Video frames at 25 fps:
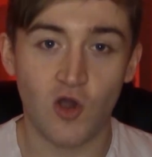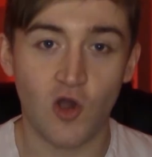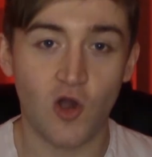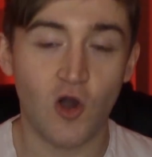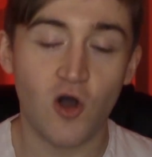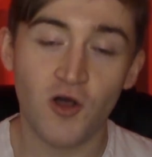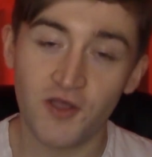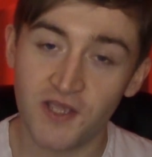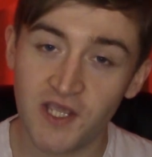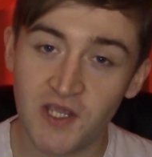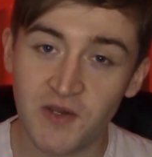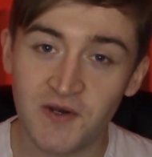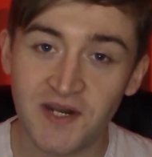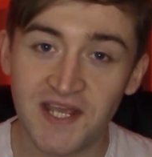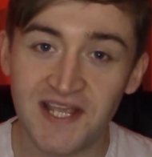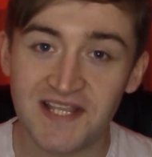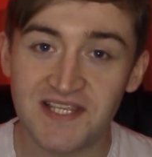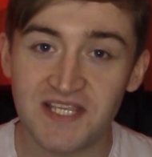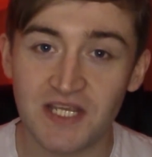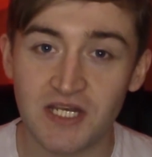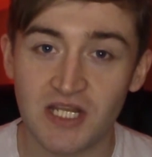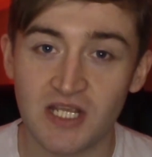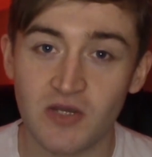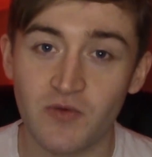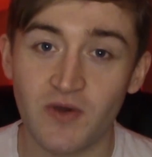All you need
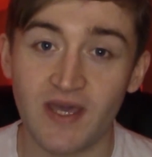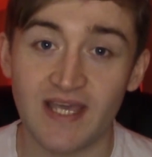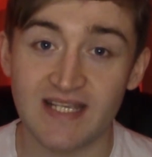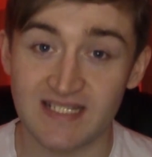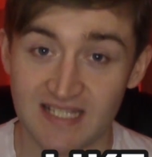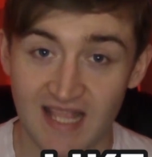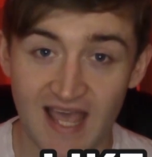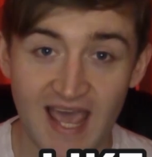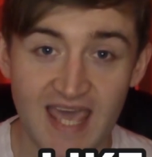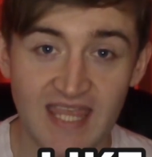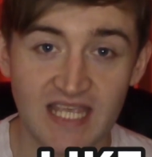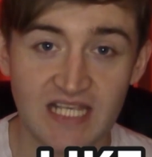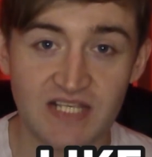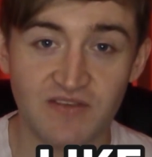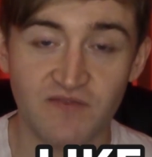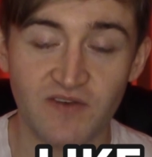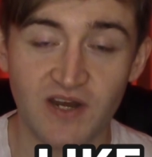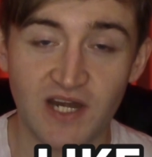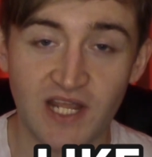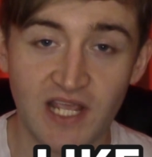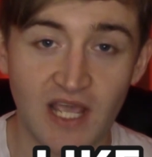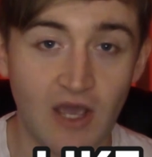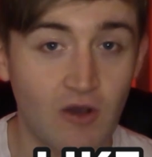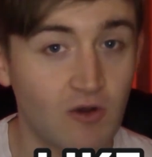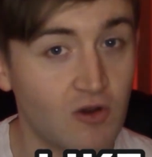to do is like this
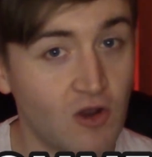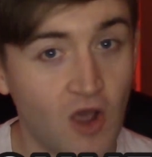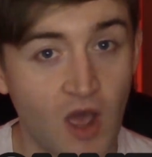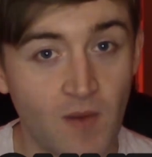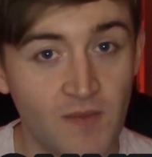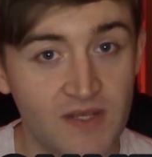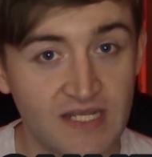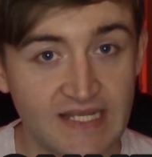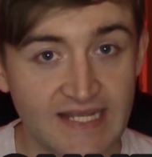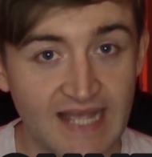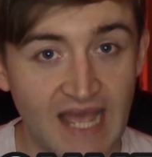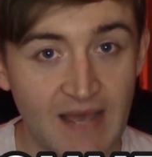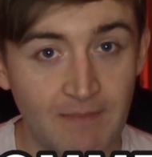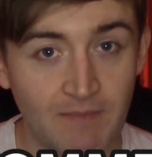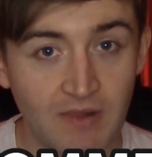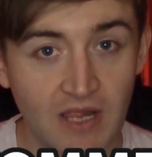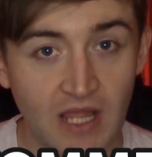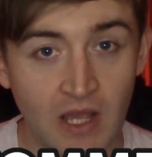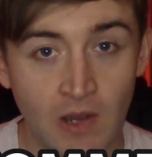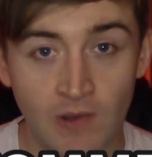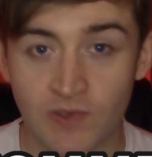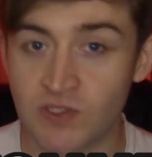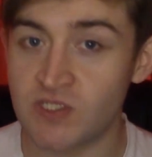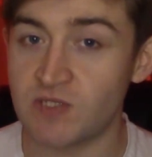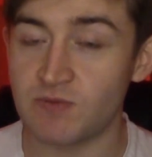video, comment down
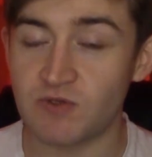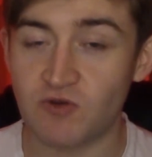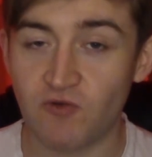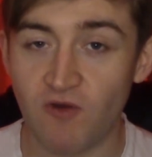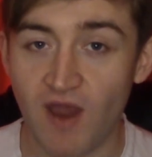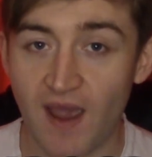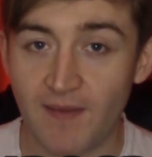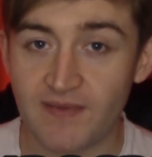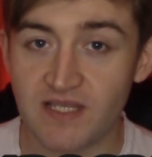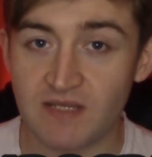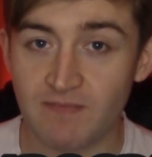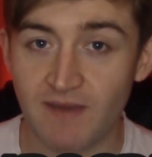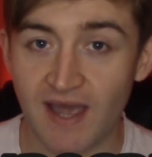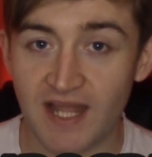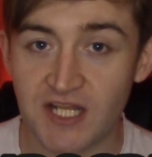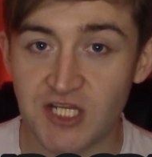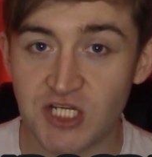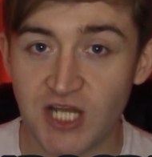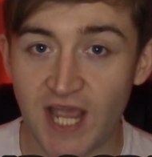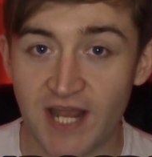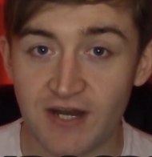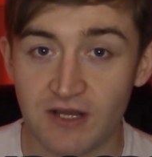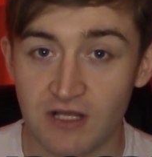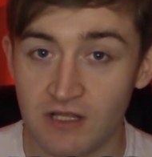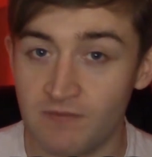below and subscribe to my
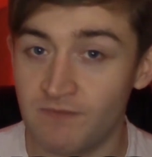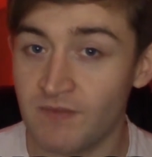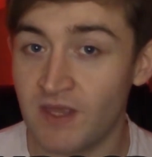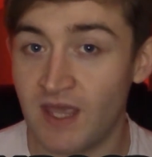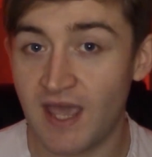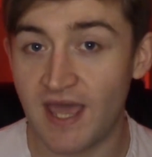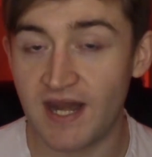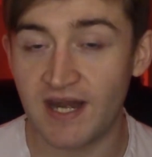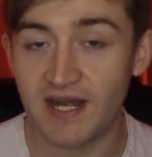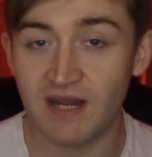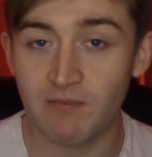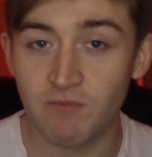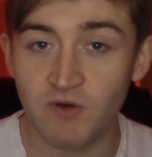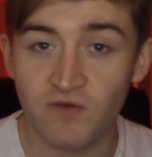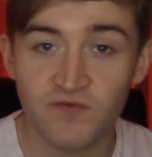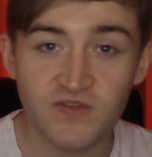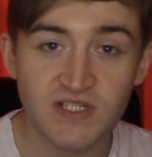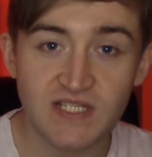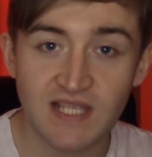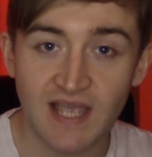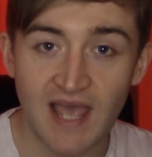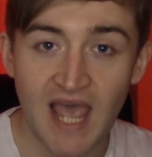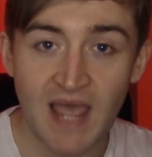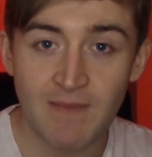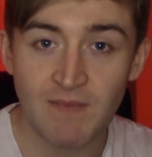channel, and in a month's
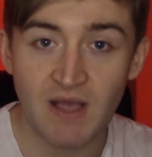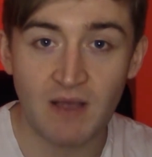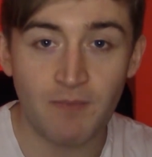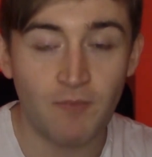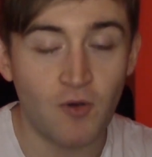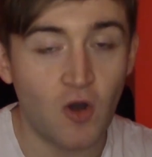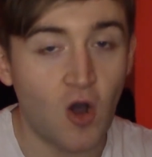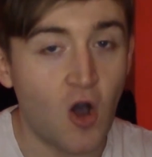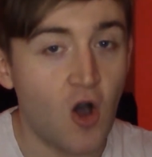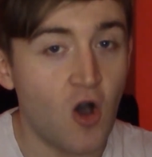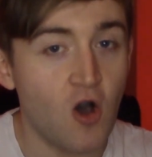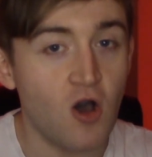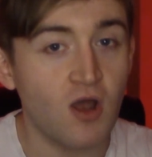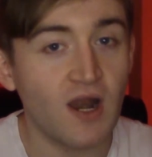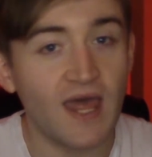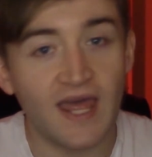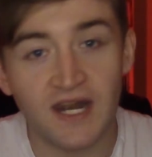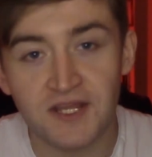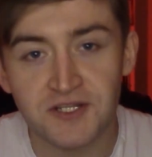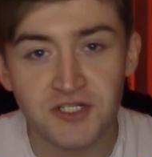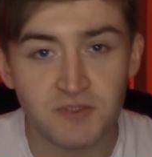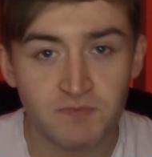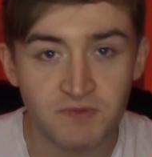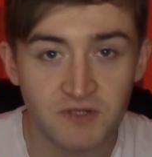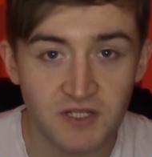time I'll put all
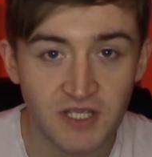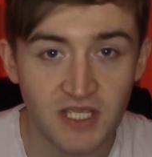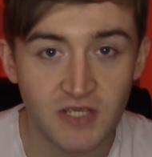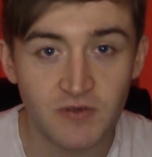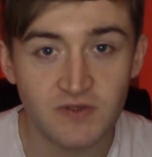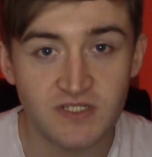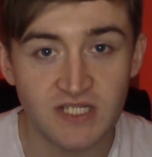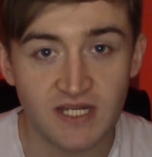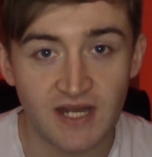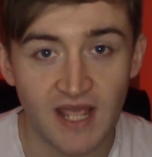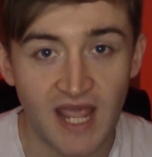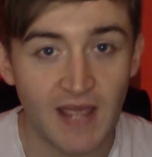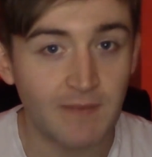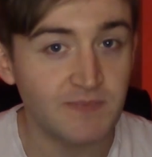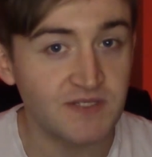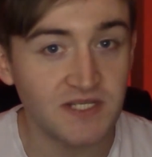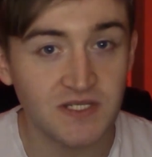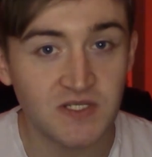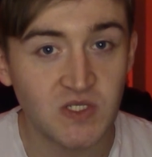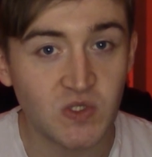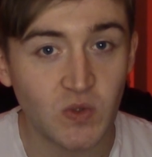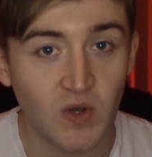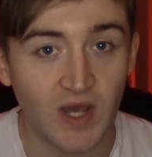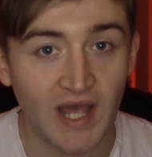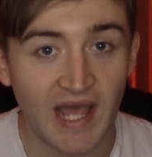eligible usernames
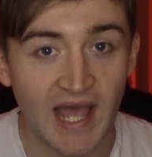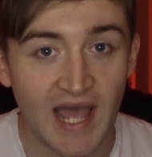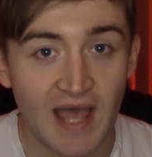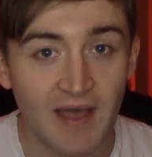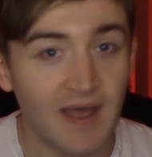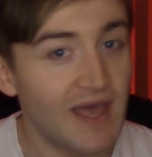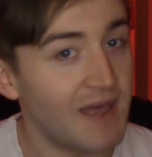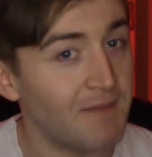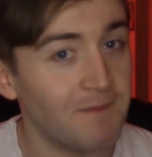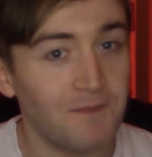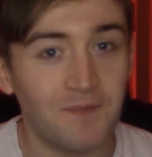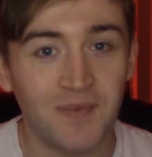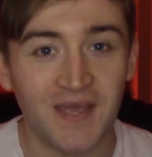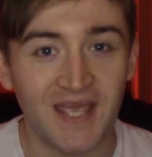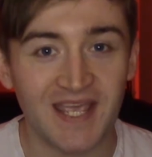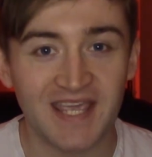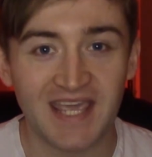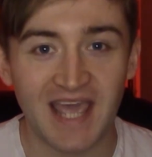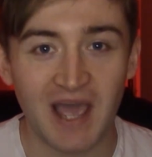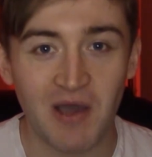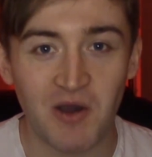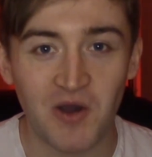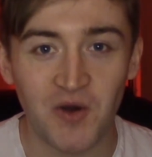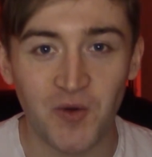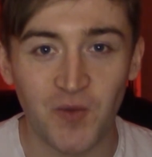into a hat and pick
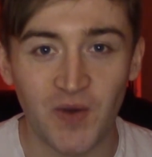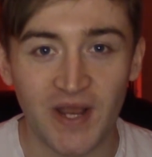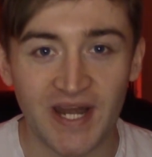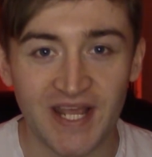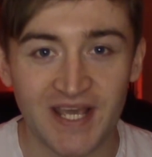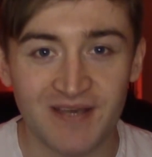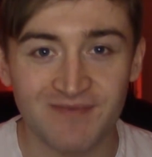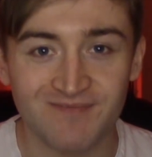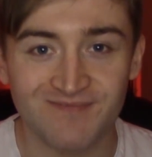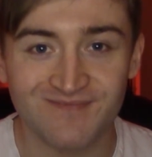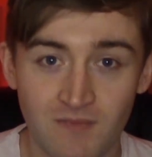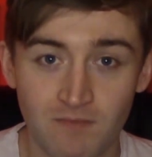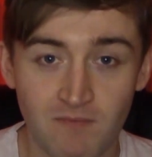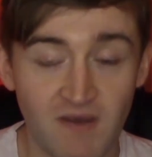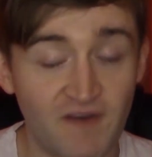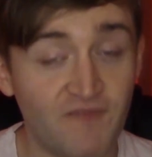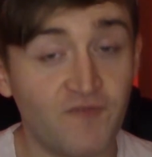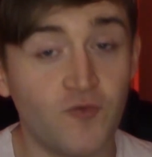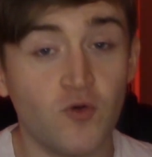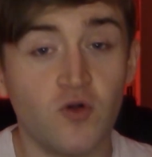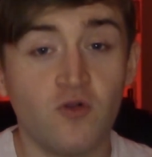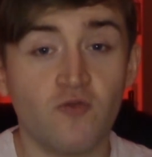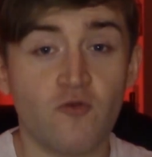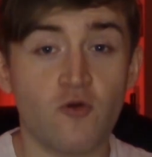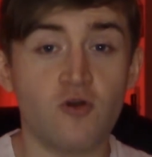out a winner. My
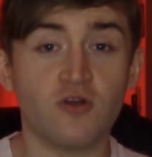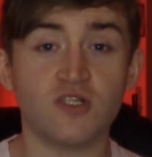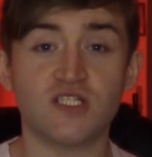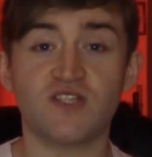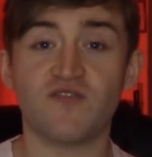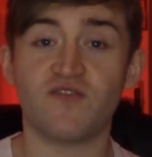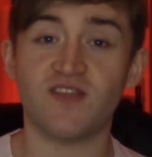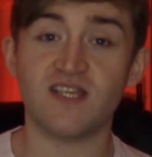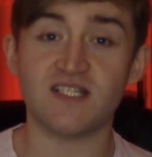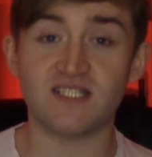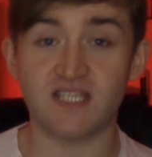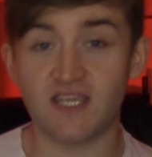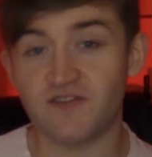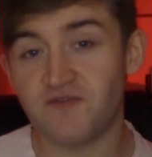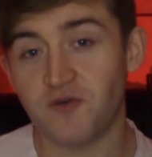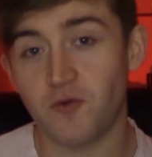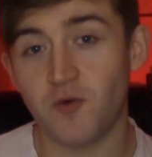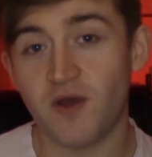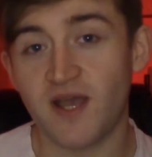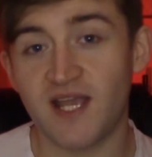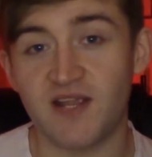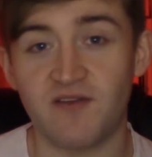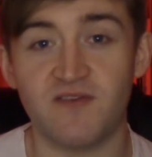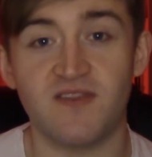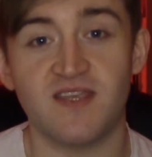full rules for this
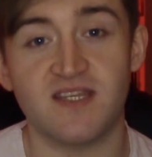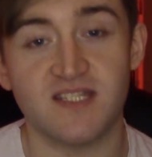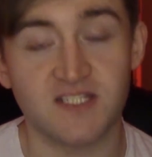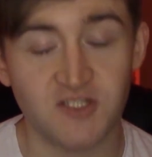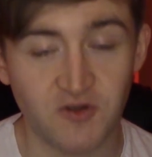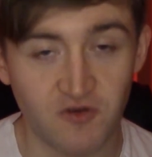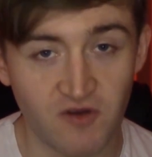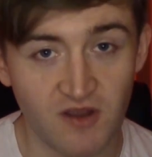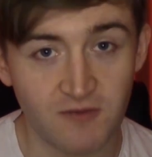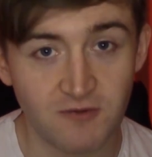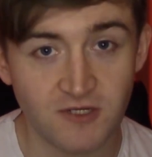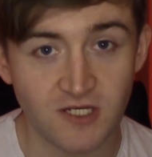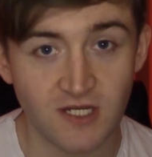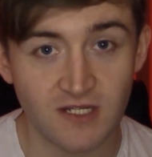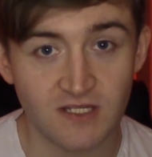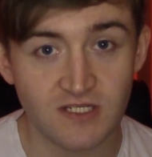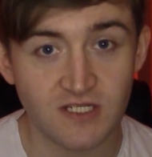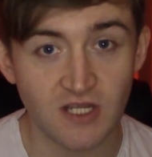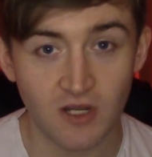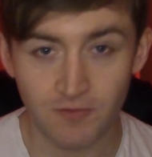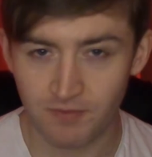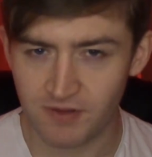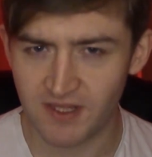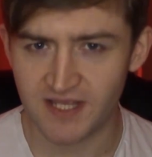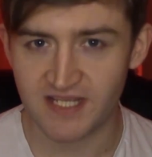giveaway are in the description,
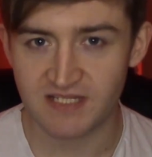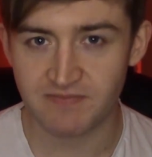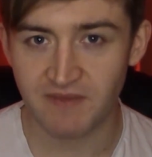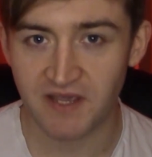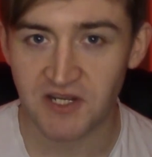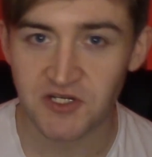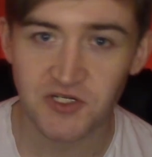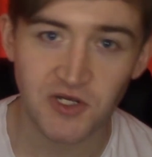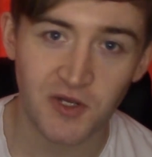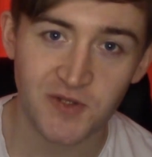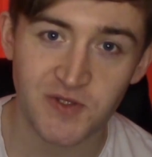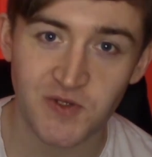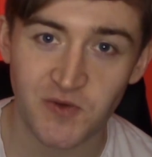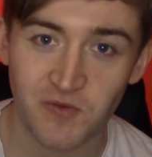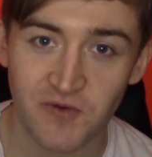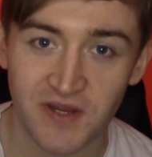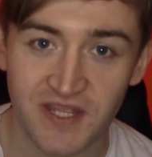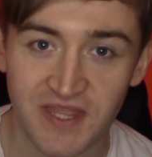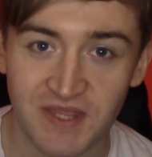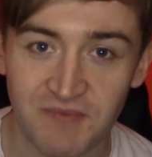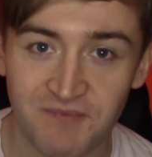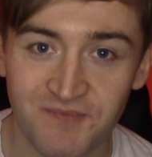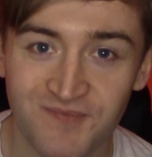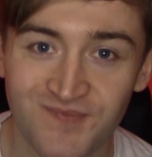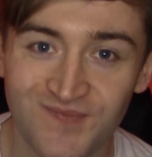so please make sure to
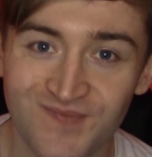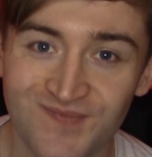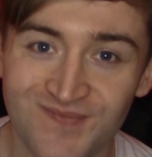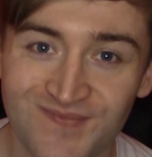read them.